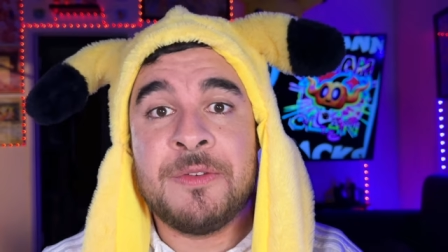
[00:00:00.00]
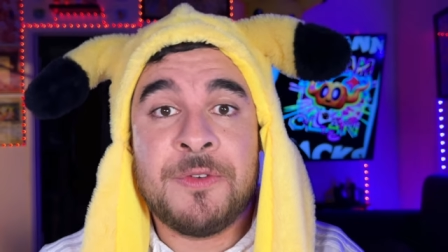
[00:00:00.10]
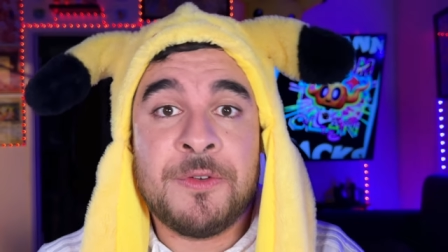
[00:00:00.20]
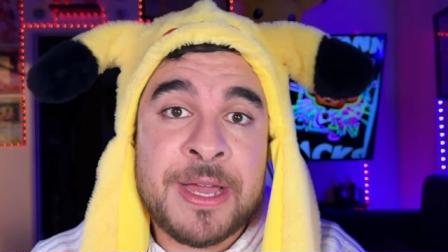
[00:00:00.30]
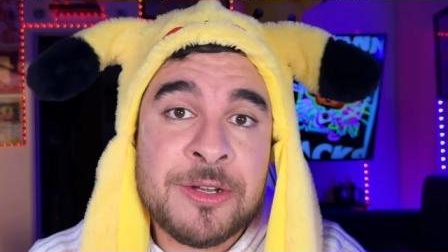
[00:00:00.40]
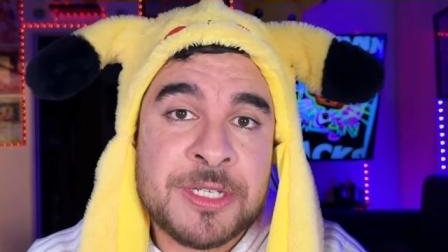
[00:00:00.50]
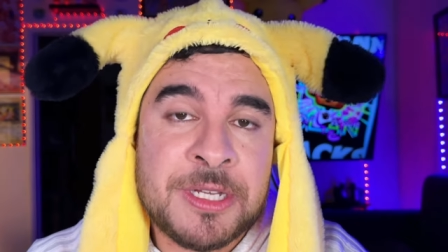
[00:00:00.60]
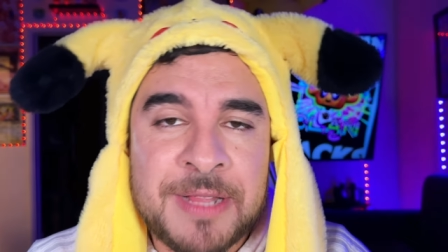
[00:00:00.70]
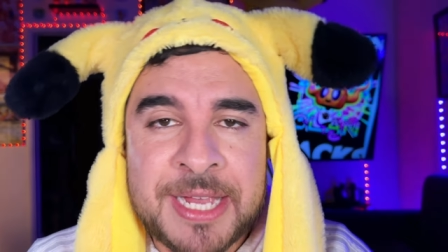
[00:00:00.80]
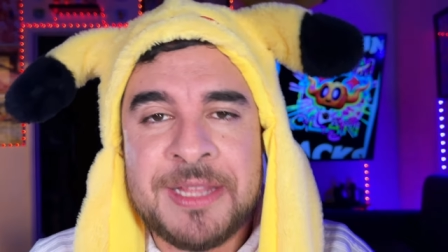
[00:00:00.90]
and if you find
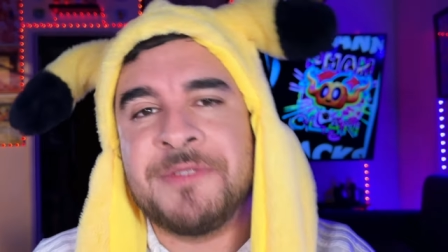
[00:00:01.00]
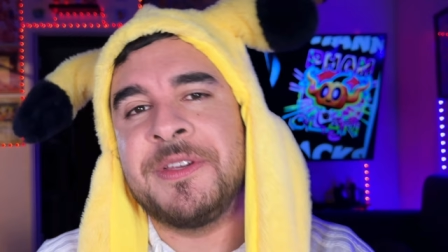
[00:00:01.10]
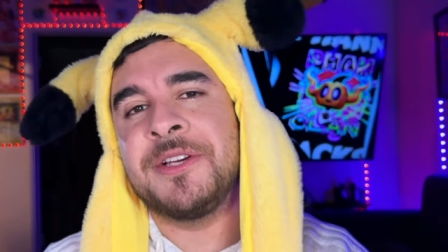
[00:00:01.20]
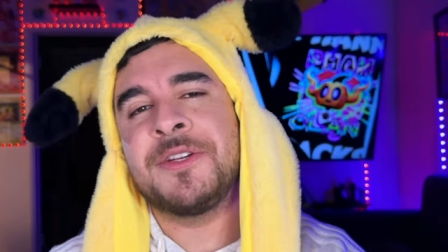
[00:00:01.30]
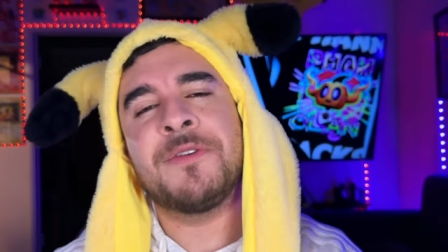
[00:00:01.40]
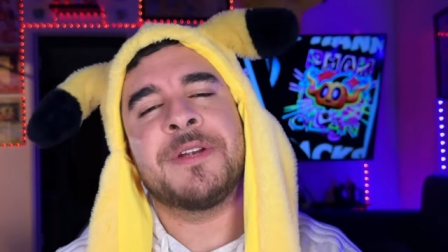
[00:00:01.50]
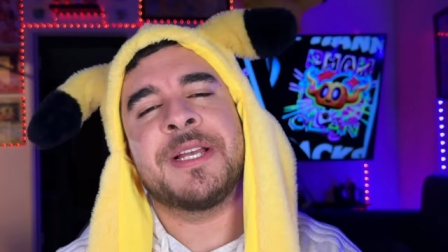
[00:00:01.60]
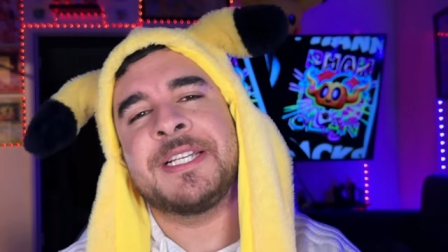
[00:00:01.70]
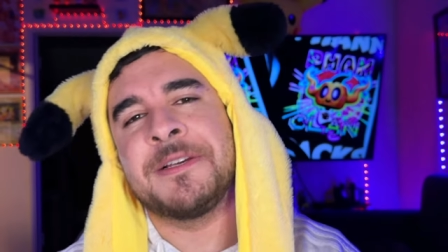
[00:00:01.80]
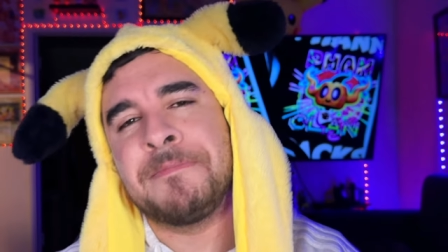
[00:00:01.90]
yourself liking this video, don't
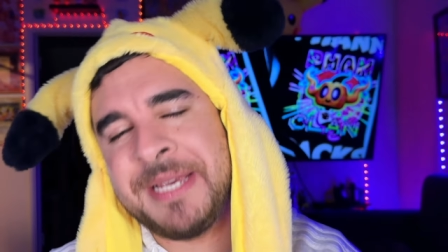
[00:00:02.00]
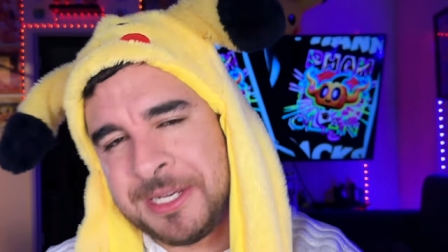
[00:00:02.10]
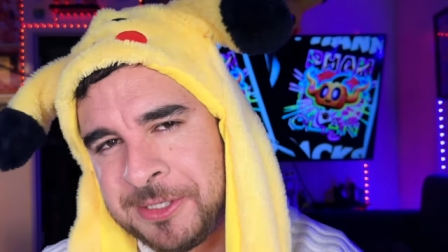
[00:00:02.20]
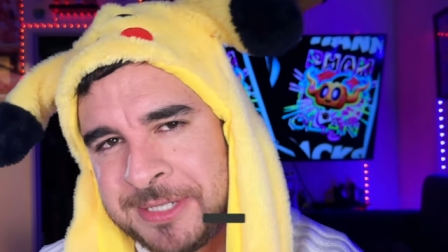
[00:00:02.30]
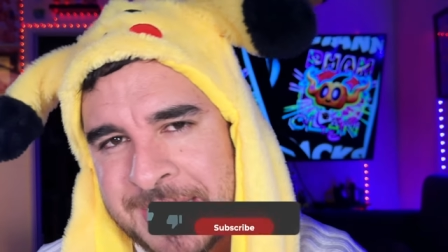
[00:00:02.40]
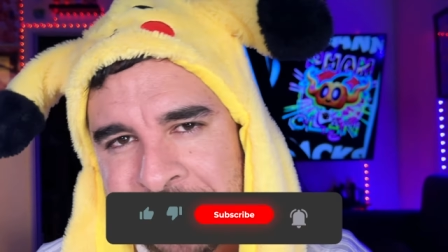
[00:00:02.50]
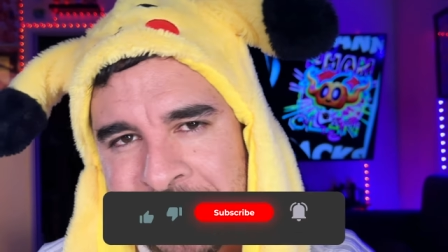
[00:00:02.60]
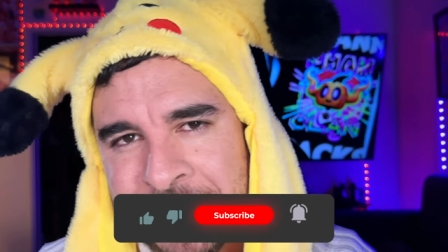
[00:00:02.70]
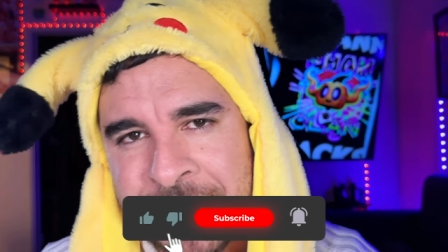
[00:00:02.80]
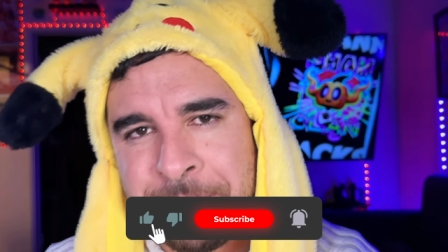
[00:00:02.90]
forget to Pikachu tackle
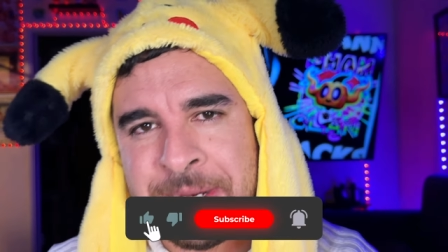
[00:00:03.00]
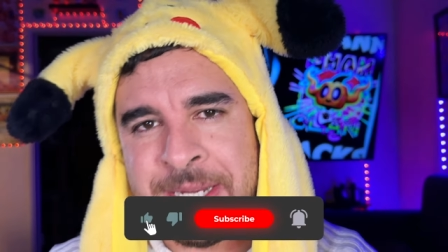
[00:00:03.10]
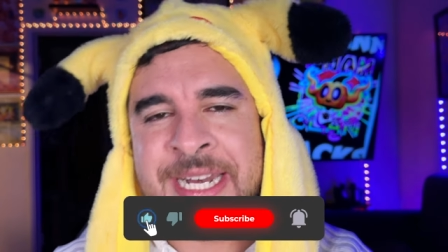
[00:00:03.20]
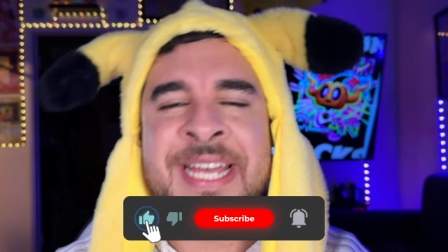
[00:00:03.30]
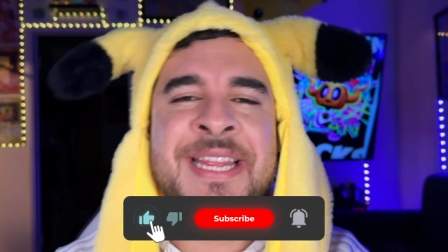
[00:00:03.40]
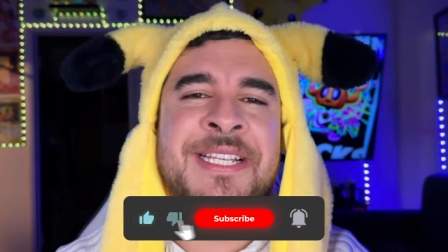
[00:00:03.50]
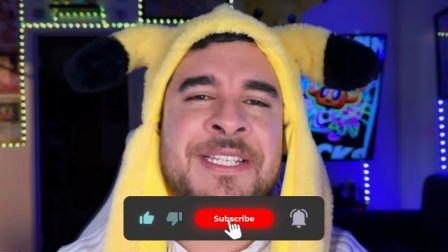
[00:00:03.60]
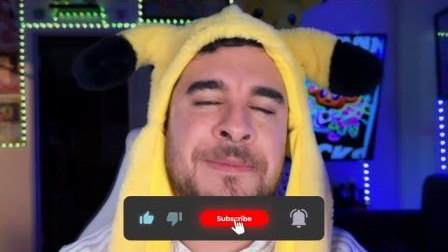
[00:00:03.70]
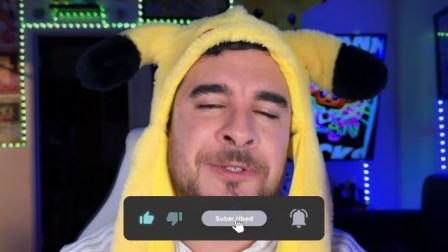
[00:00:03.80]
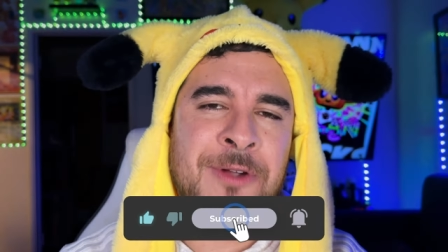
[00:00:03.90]
the like button and hit the
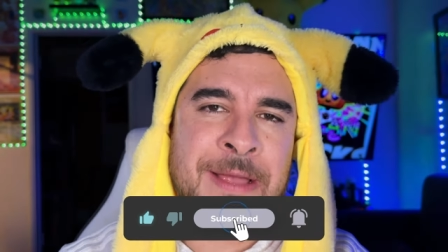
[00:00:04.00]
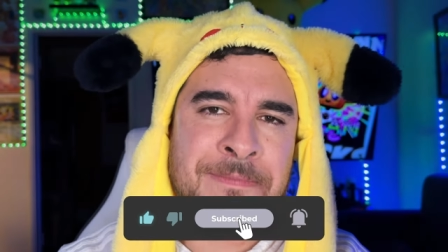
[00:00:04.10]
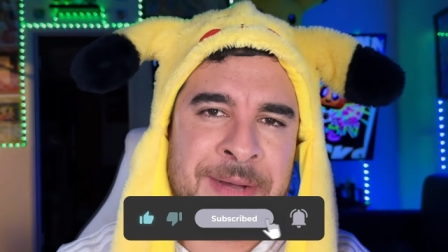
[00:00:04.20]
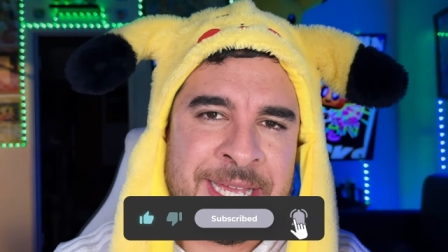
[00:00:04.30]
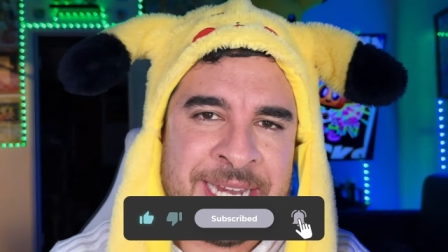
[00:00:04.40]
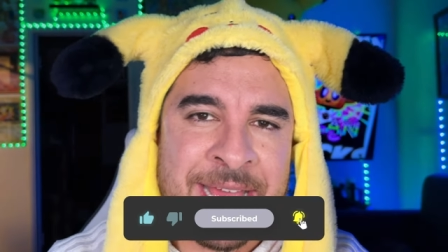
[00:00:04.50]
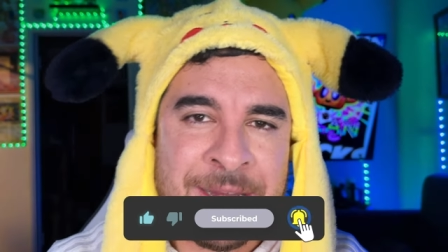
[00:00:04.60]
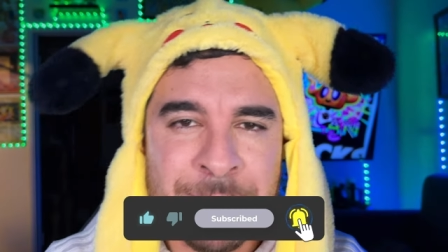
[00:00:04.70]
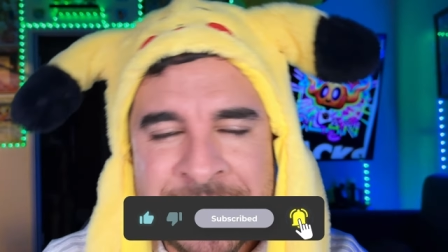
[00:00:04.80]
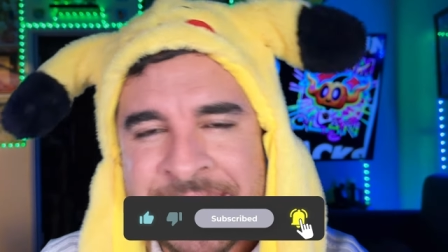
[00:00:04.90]
subscribe button
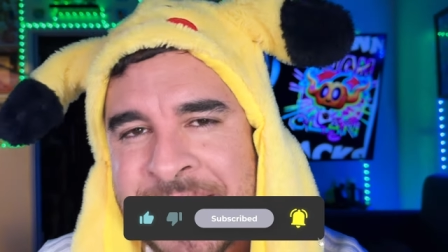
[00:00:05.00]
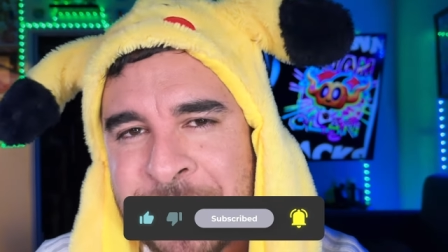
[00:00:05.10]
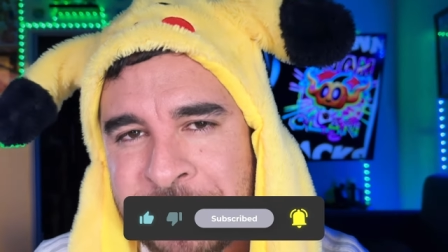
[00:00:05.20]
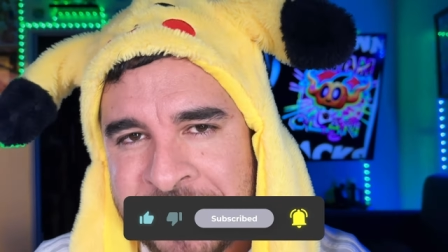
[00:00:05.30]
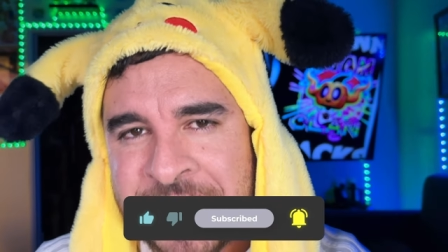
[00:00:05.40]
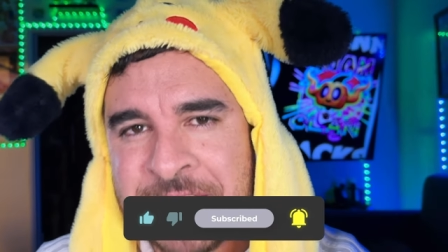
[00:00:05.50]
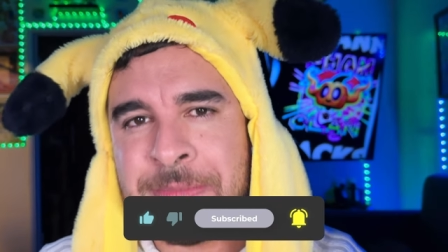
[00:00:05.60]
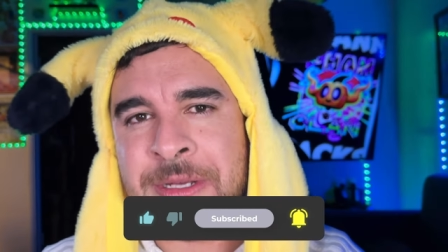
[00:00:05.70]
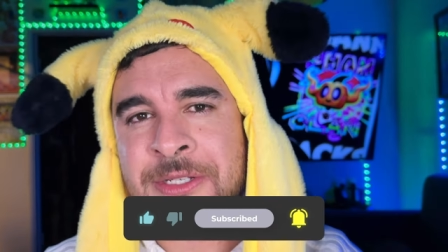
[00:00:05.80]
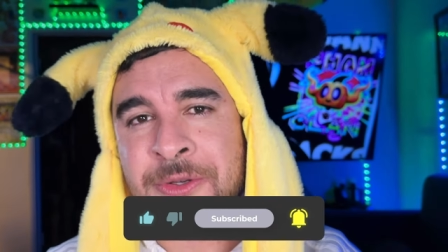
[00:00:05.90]
and ring that notification bell